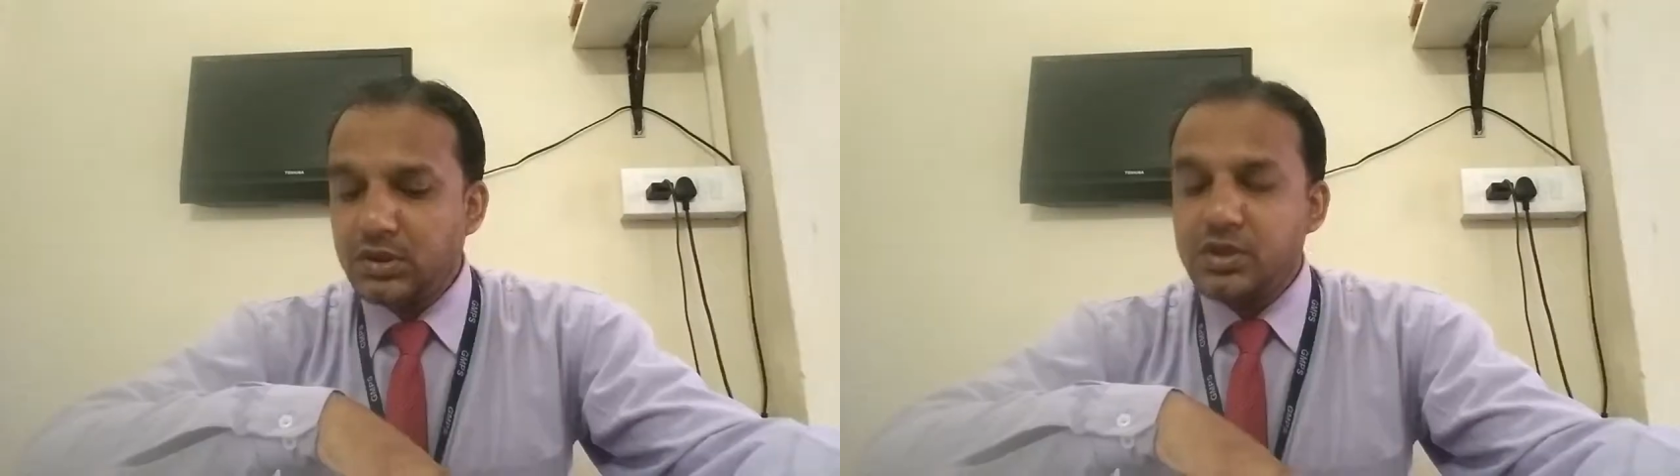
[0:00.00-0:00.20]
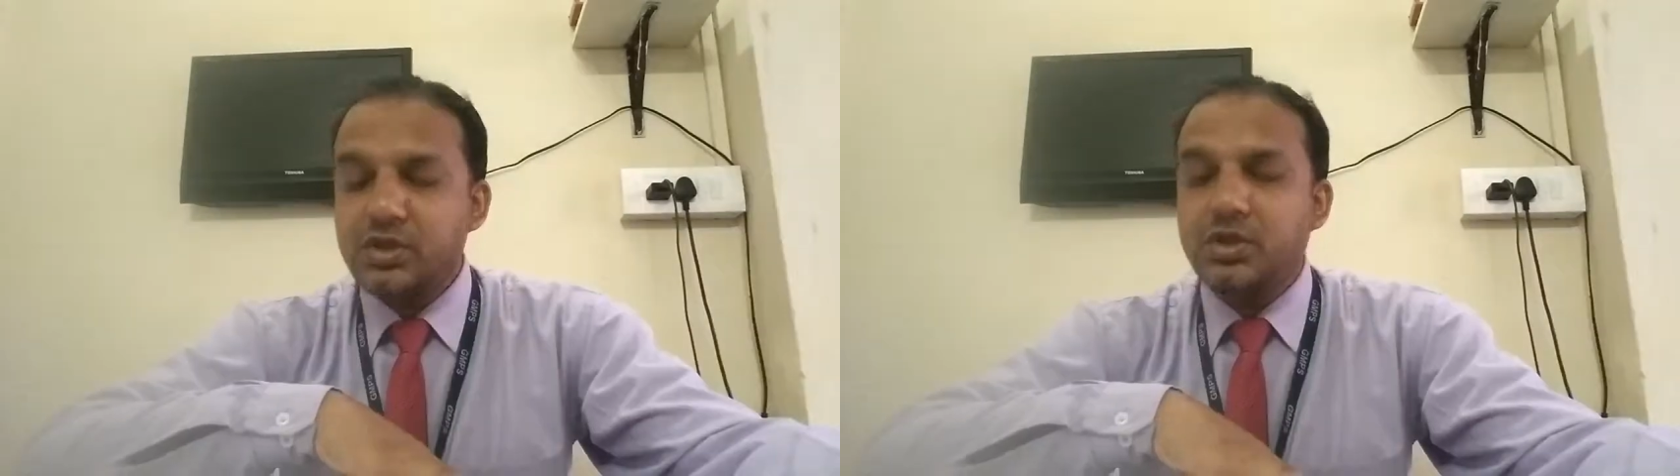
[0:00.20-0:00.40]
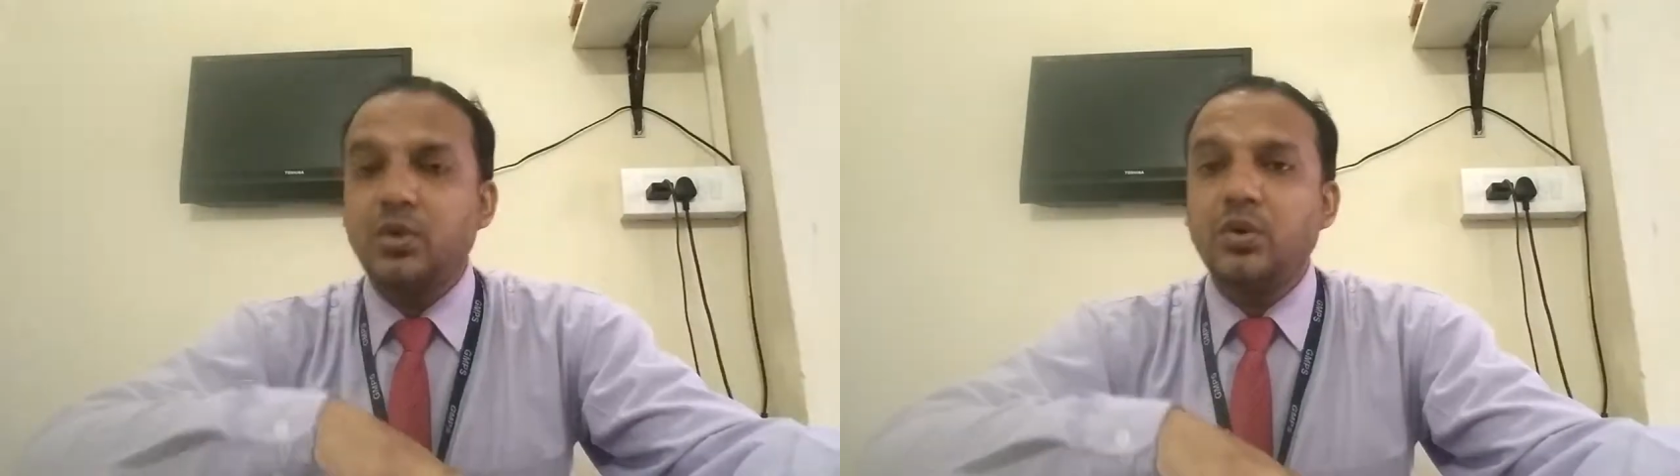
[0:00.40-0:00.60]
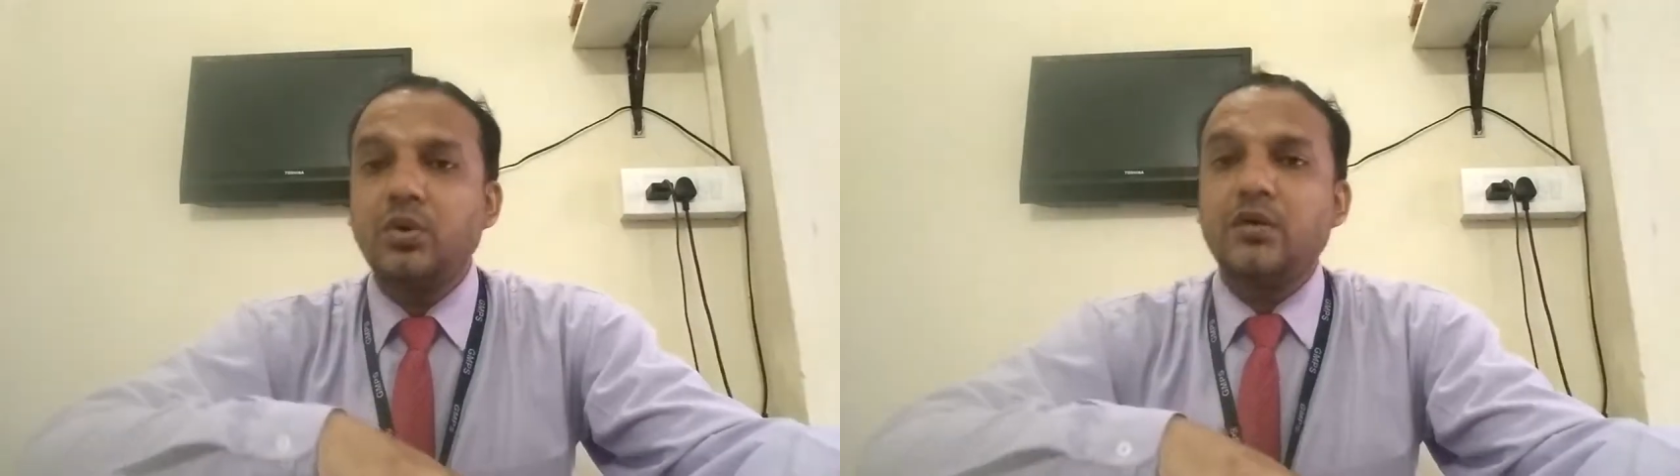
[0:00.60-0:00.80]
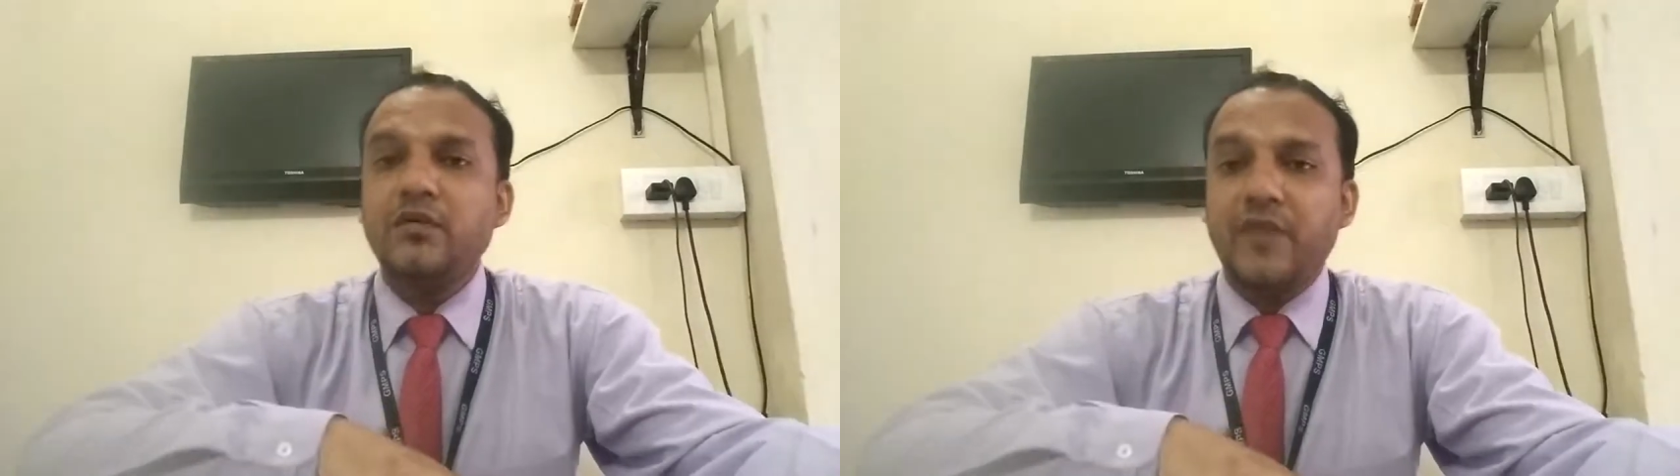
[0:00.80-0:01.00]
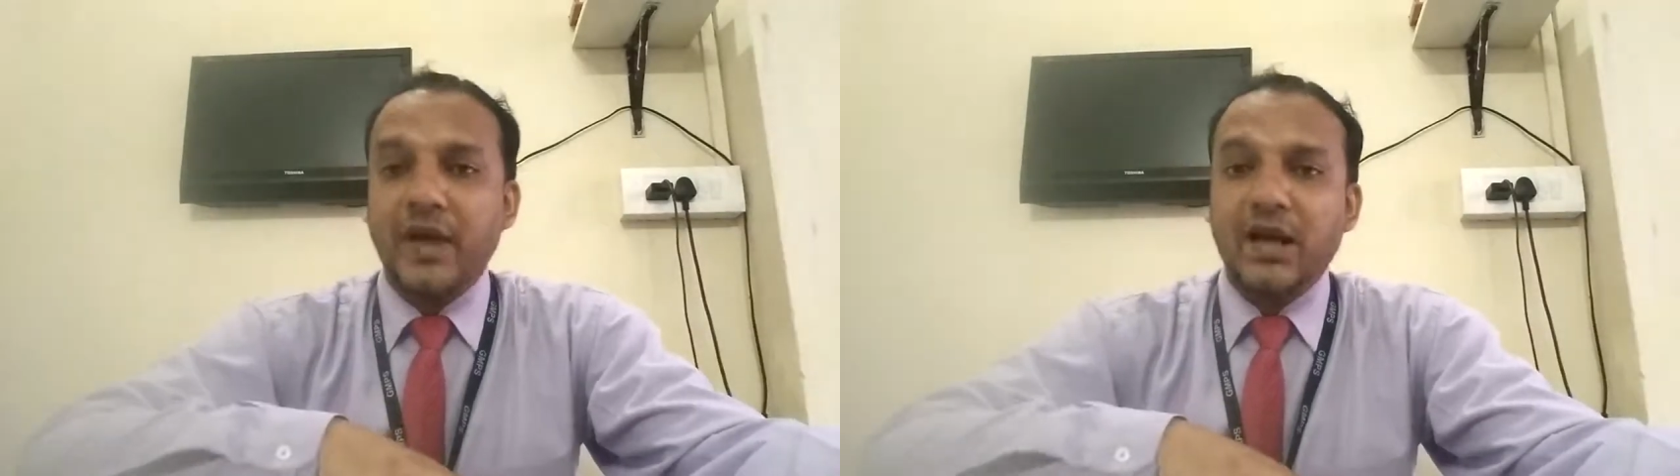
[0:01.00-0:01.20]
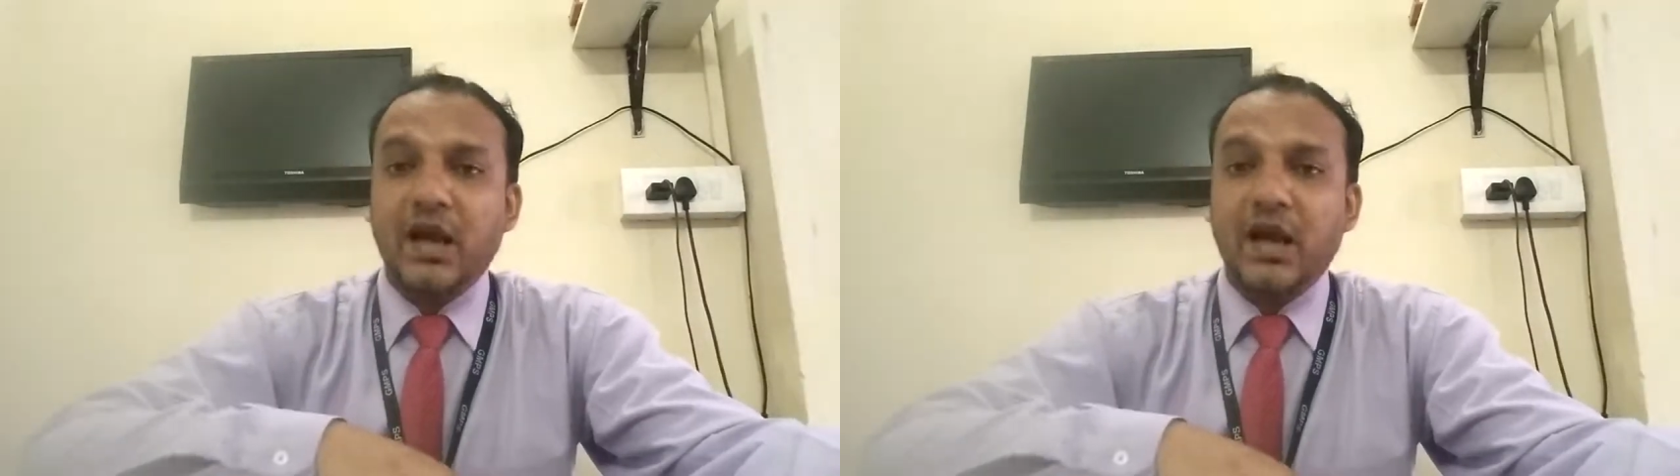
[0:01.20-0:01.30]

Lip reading: So when